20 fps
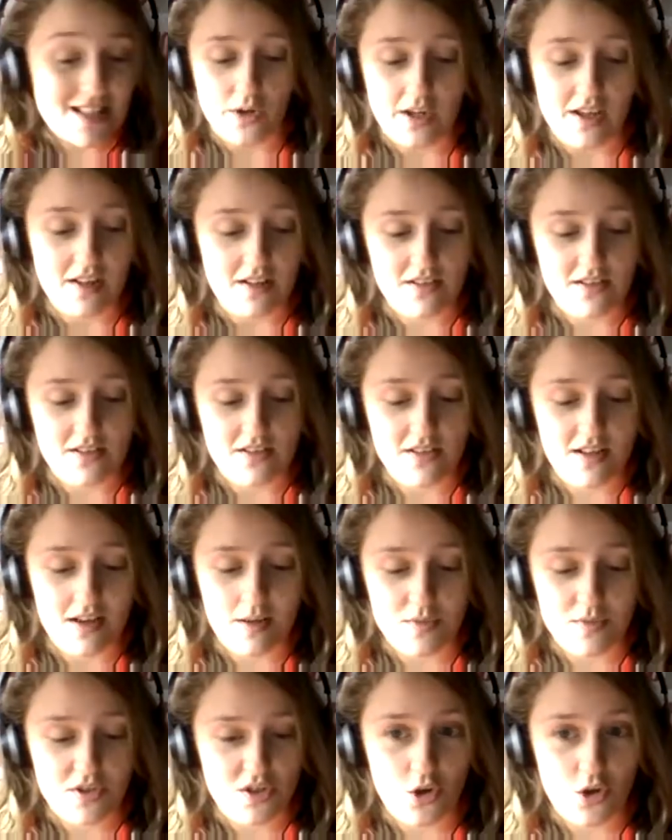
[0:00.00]
kids,
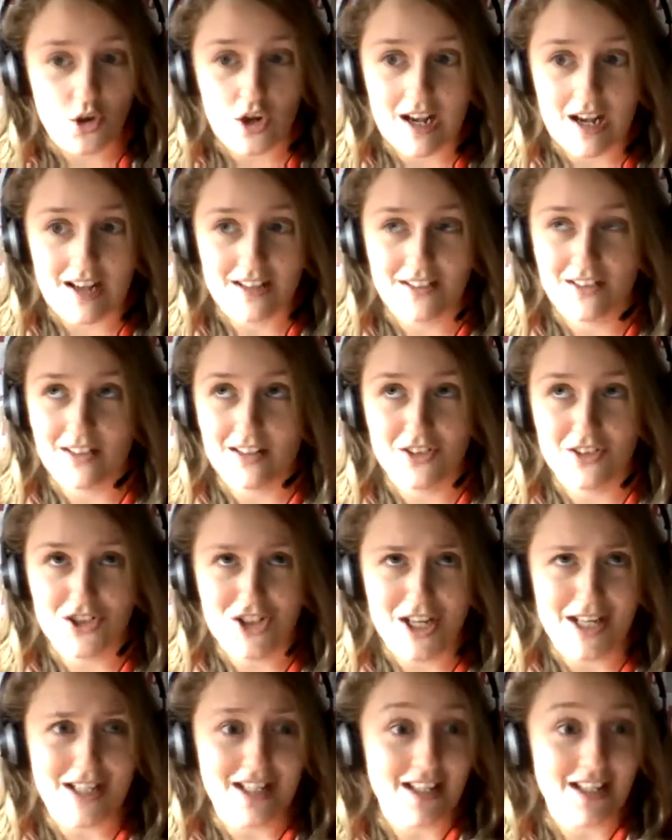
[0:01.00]
Scott, Andy,
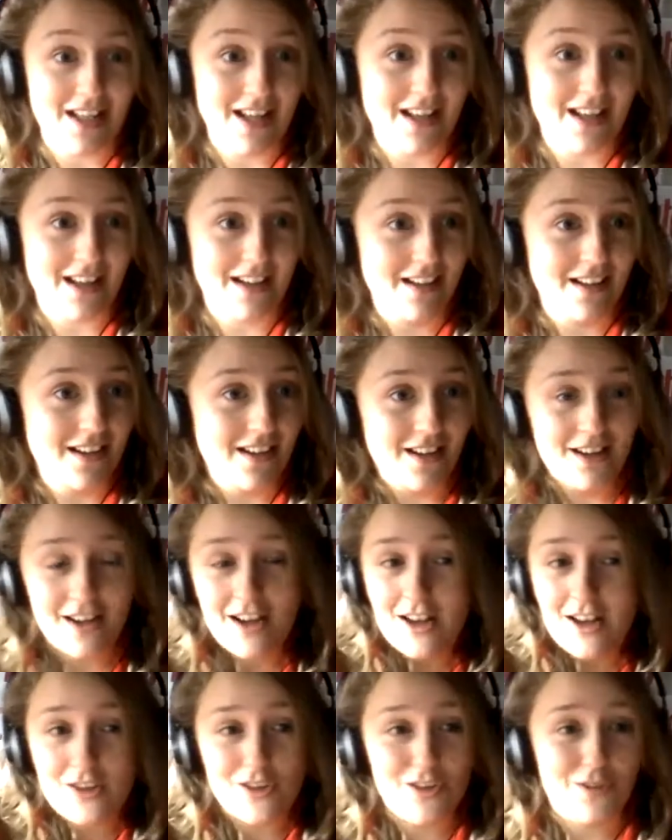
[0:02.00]
Jenny and Kate,
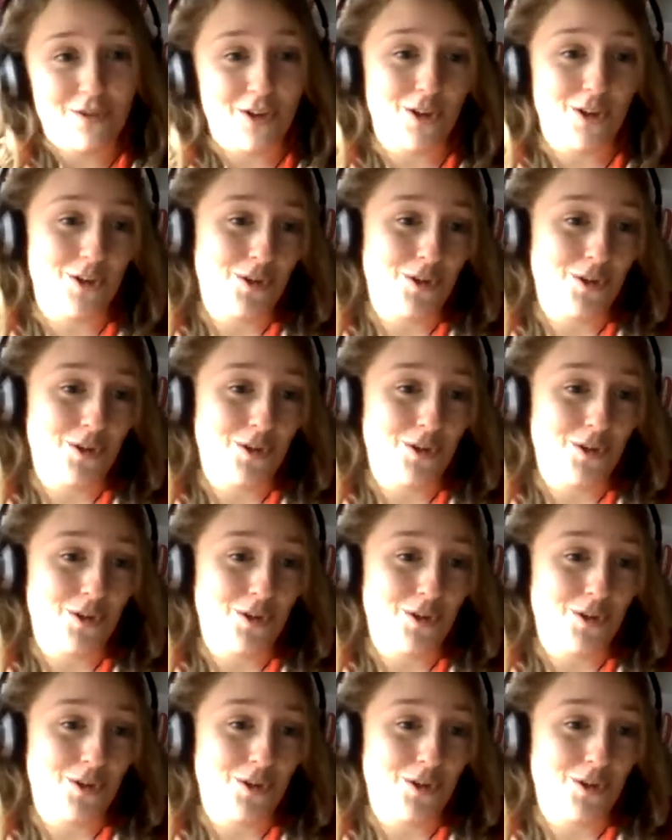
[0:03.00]
and you follow